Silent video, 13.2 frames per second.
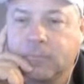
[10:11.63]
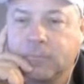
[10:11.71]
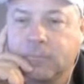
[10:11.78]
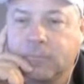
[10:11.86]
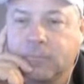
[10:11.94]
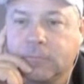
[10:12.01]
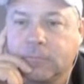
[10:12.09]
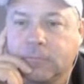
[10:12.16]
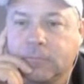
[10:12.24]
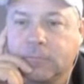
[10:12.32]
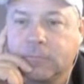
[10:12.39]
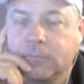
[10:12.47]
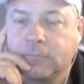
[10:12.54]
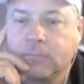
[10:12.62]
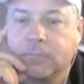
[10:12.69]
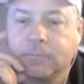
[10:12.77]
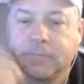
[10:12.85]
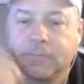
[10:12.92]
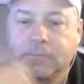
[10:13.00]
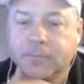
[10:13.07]

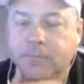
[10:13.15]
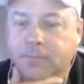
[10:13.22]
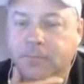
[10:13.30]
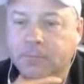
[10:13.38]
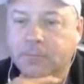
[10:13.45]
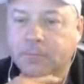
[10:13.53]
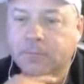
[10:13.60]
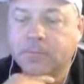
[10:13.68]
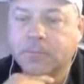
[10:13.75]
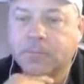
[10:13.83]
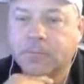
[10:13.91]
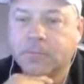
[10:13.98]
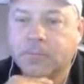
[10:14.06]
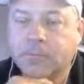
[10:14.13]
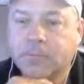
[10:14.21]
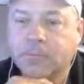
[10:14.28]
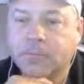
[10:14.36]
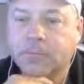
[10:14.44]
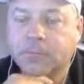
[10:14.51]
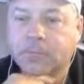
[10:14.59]

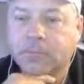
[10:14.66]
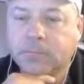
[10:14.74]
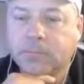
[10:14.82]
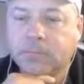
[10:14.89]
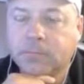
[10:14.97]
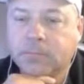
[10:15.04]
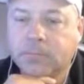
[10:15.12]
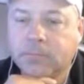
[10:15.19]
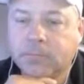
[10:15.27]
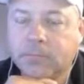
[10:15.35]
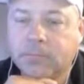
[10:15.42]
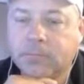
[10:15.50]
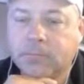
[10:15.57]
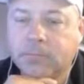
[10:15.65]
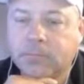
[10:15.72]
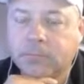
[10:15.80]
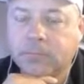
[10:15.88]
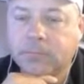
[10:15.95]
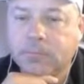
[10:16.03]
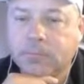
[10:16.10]

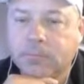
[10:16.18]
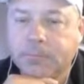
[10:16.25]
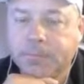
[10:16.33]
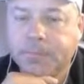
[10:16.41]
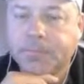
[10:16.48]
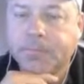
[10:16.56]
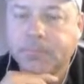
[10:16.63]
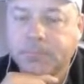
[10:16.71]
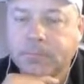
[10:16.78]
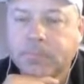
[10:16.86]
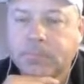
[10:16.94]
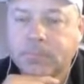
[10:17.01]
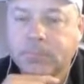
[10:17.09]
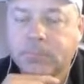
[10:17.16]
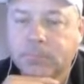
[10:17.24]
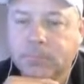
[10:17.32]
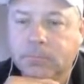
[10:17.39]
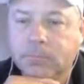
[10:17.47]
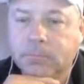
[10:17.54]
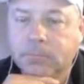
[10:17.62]

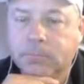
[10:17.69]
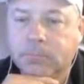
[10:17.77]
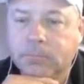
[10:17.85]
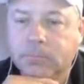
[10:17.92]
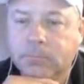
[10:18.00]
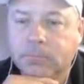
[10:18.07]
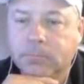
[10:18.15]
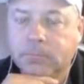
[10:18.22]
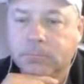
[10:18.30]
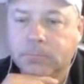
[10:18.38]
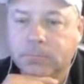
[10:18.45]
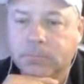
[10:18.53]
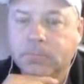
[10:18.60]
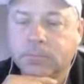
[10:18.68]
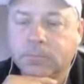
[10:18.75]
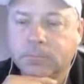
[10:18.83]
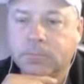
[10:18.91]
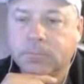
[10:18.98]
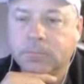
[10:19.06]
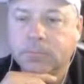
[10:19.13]

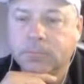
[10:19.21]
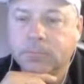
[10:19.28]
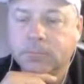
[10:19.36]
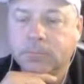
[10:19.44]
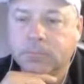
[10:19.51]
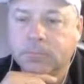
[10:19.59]
(silent)